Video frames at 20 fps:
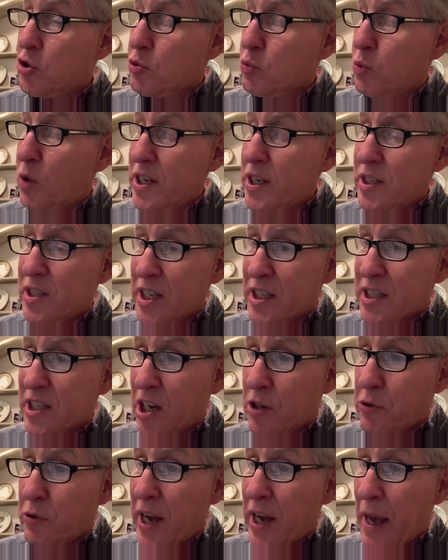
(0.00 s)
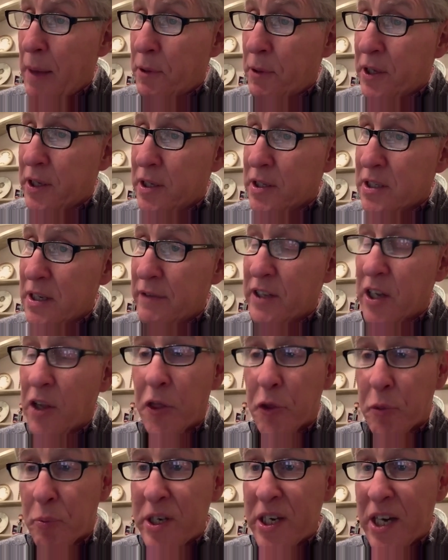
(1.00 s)
2,600 applicants. I've done
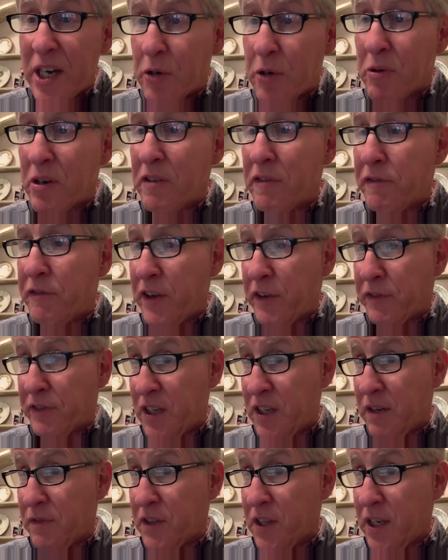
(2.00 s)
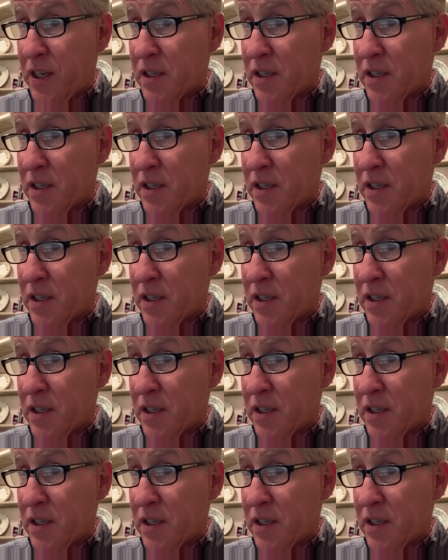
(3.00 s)
350 of